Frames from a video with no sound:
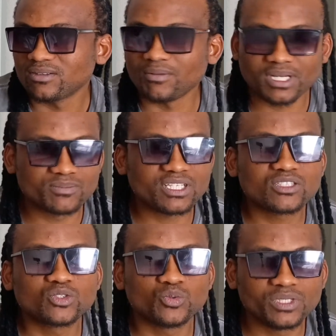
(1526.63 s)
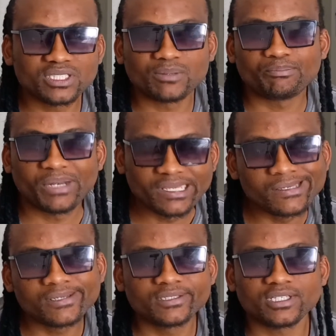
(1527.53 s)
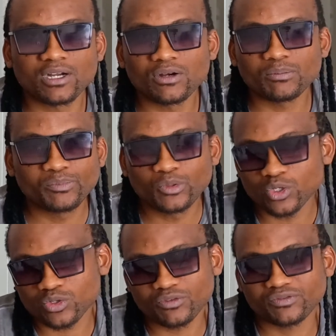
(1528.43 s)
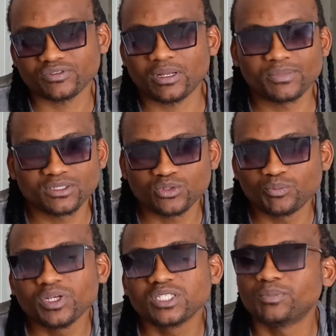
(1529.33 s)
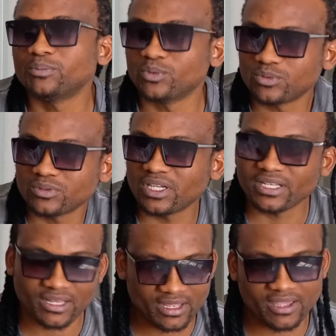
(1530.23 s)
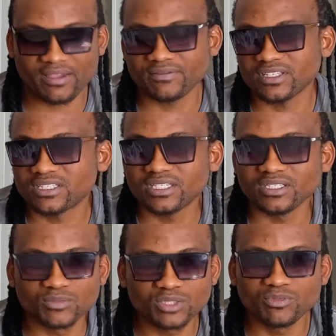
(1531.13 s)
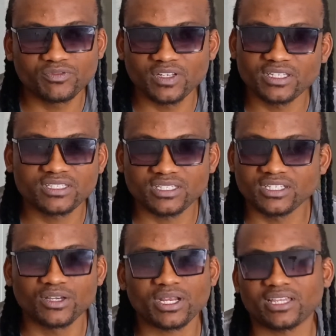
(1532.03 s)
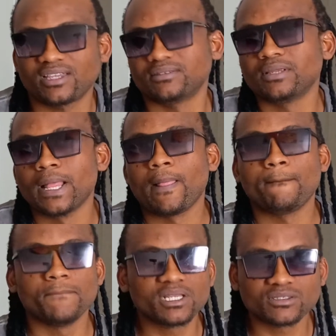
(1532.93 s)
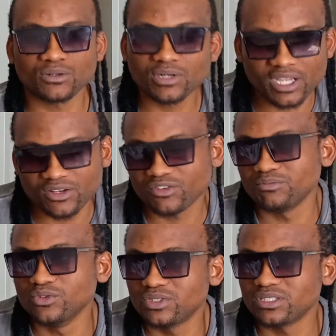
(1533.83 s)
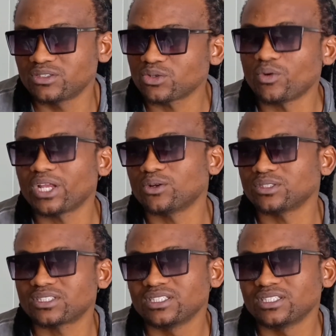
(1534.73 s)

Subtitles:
When I'm just doing it, I'm playing it to please people, and I have the skill. Modimo feel the skill here. I can mix all kind of music. So why not?